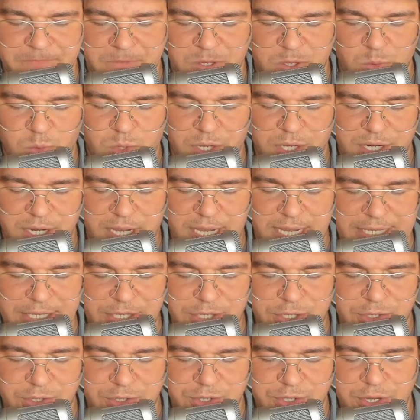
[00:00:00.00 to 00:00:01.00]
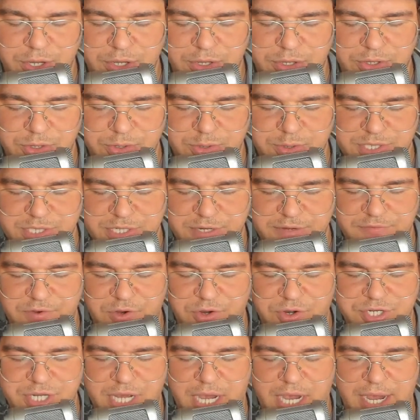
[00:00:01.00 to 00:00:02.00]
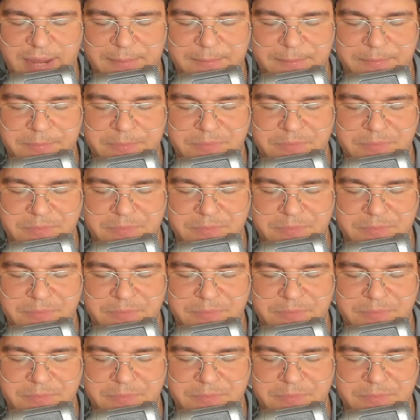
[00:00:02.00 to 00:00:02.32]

What a good use of your time.